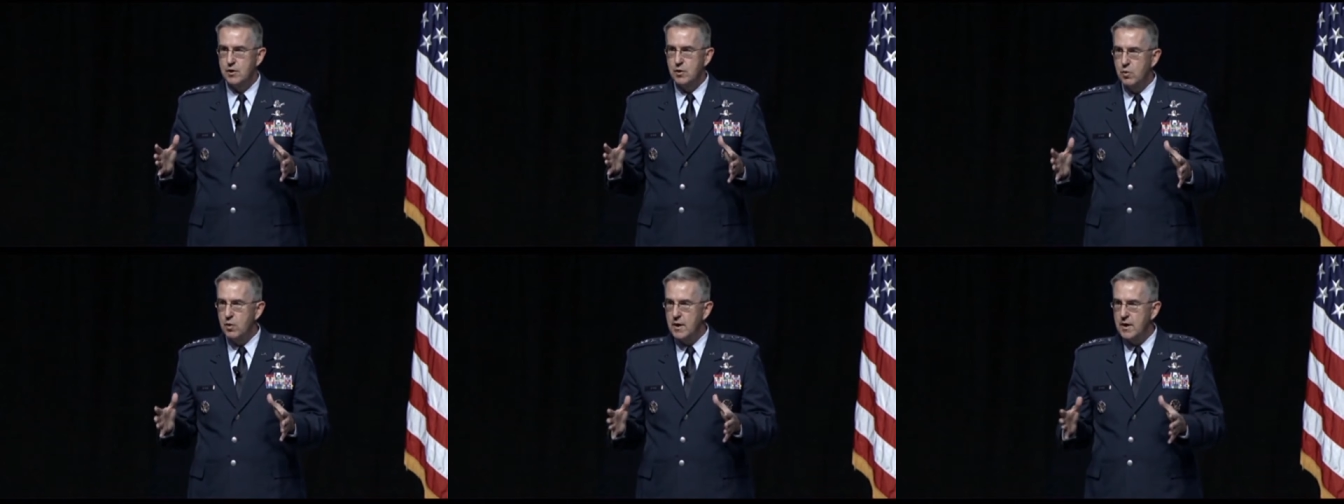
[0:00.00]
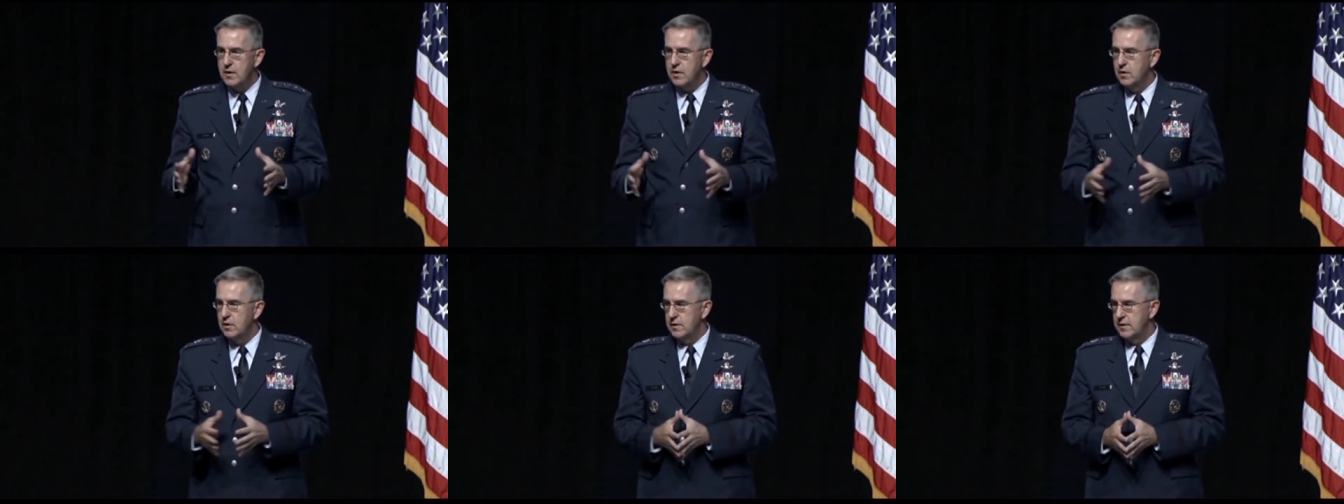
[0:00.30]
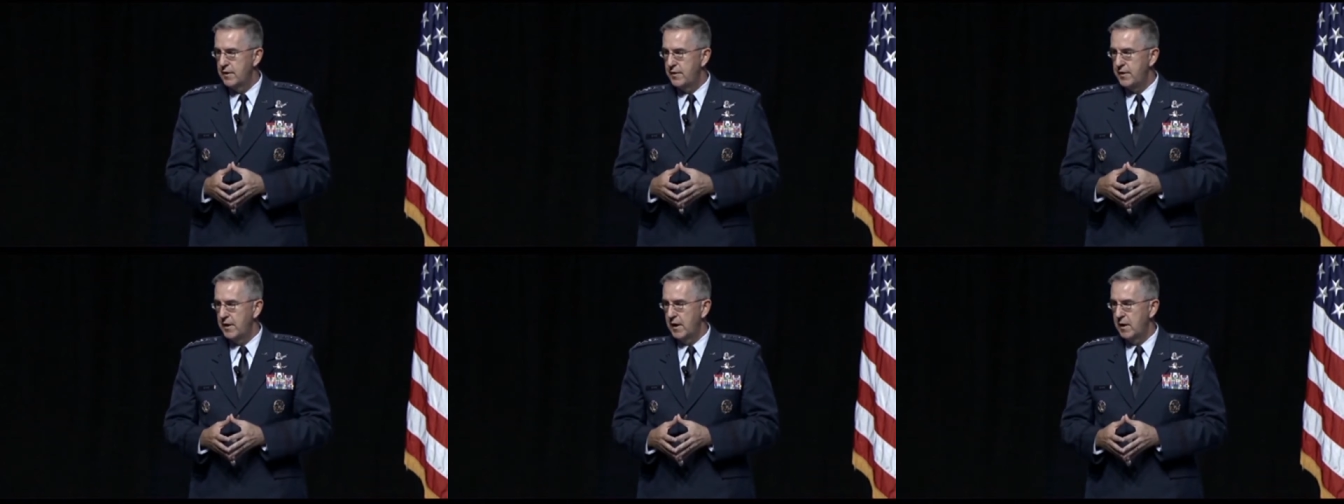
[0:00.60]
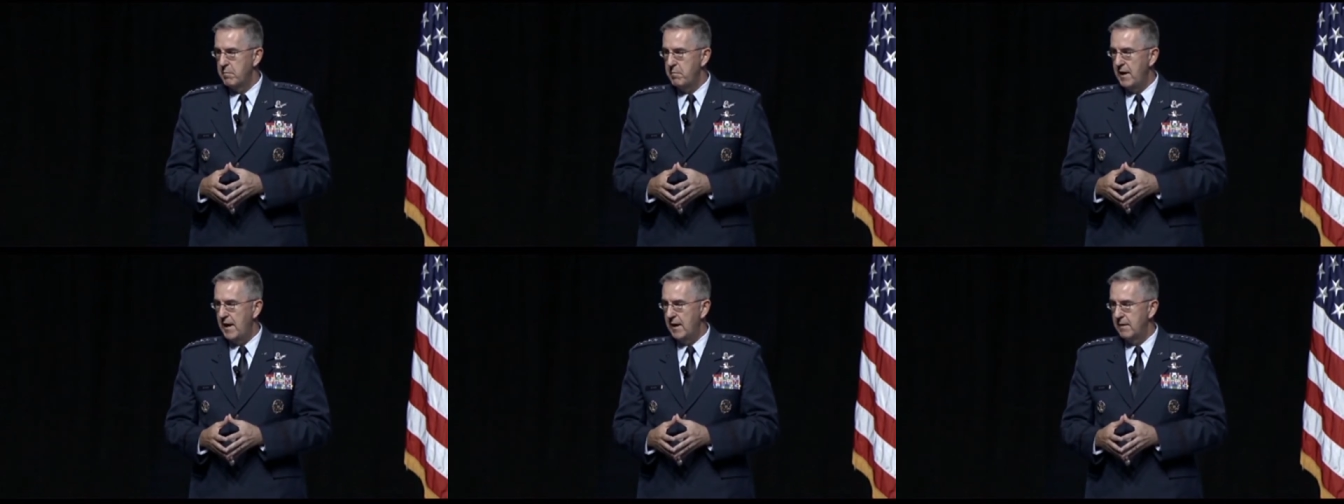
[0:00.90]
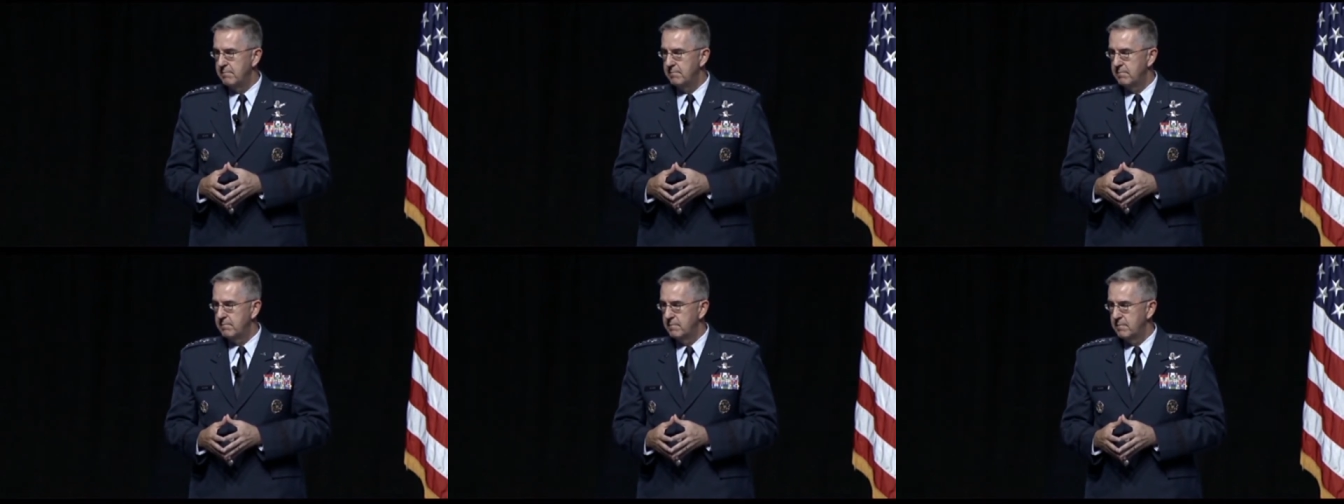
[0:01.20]
That's critical to think
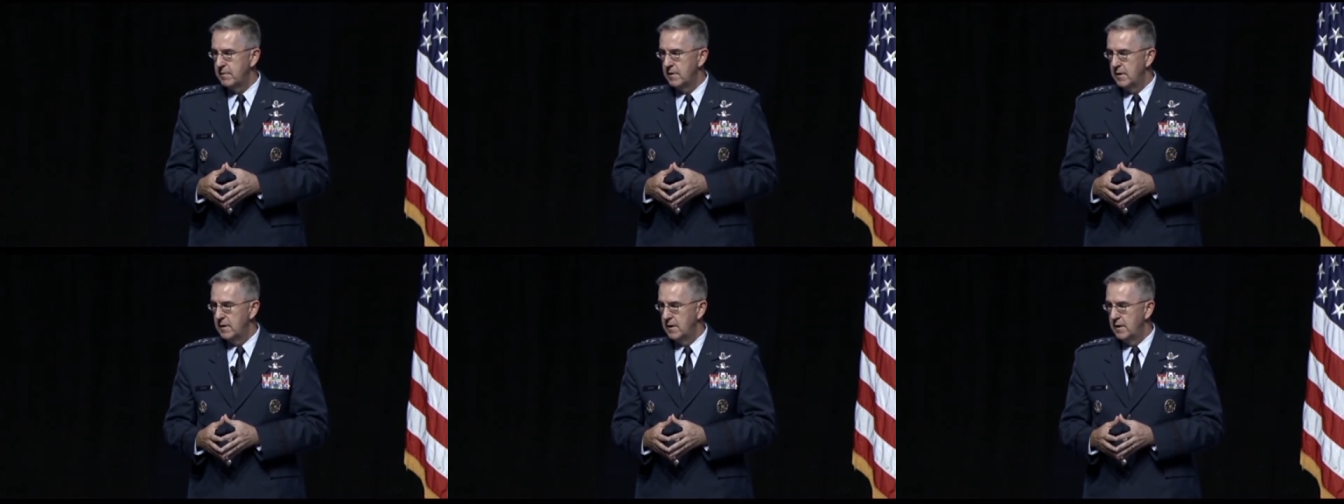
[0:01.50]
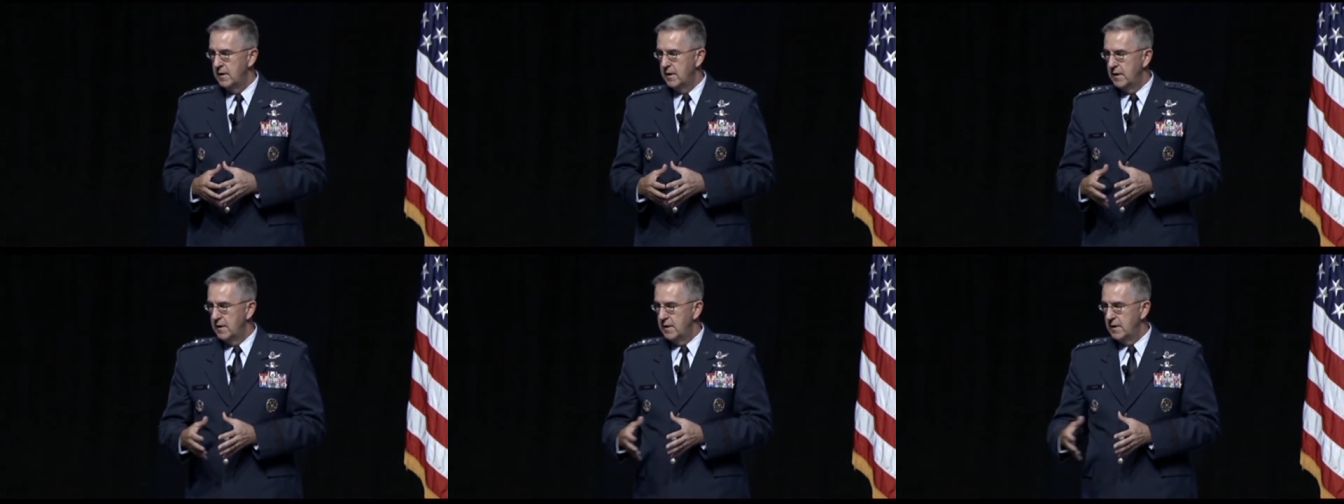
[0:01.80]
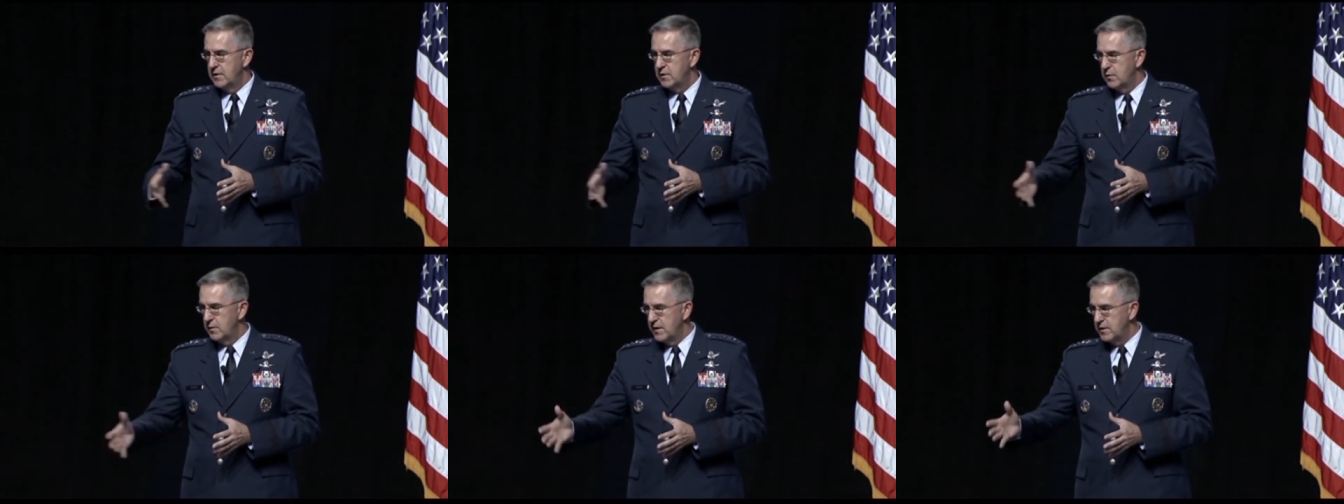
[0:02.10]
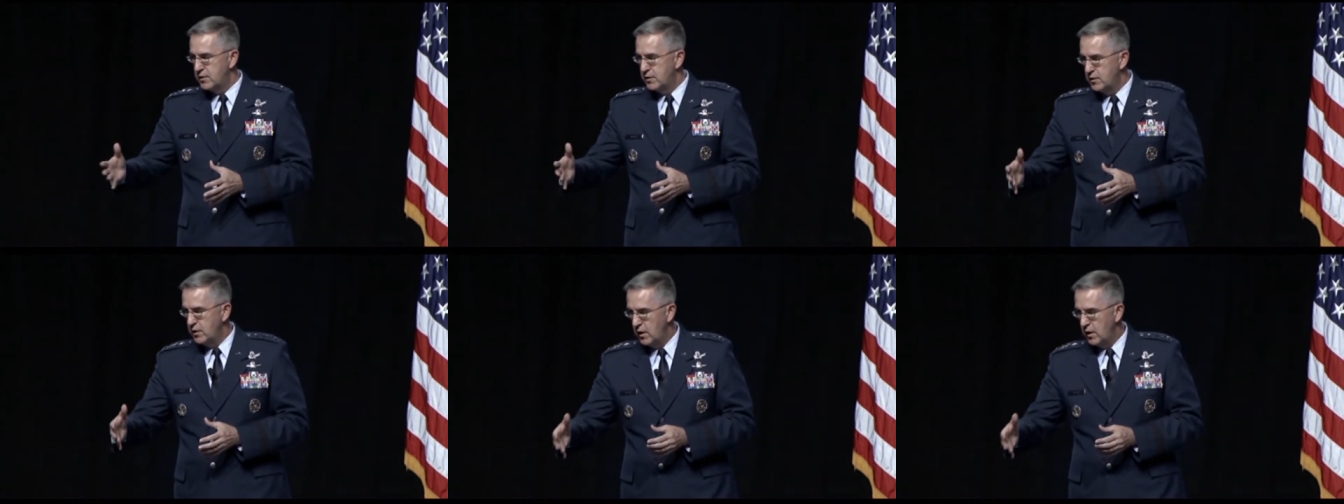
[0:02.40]
about. So,